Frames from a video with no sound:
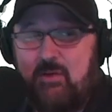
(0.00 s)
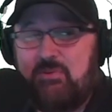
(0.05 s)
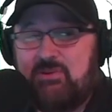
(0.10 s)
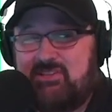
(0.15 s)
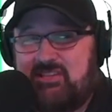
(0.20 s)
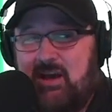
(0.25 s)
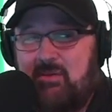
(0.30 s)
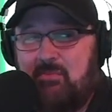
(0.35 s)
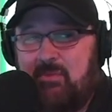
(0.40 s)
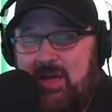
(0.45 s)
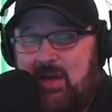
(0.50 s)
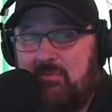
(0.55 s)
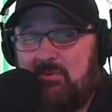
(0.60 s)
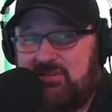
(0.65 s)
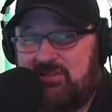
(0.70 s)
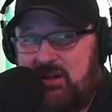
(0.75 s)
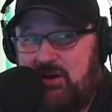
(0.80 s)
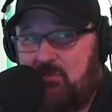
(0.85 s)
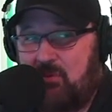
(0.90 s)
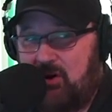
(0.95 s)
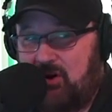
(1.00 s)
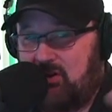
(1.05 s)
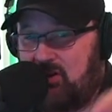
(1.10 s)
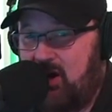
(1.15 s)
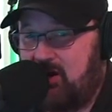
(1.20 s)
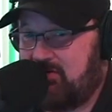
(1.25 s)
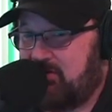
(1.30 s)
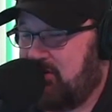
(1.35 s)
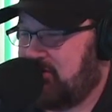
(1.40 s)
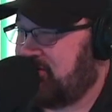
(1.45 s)
it was, some, it was somewhere
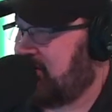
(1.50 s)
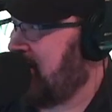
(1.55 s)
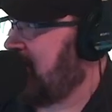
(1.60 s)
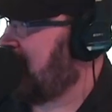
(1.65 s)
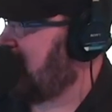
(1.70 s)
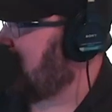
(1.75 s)
along those lines.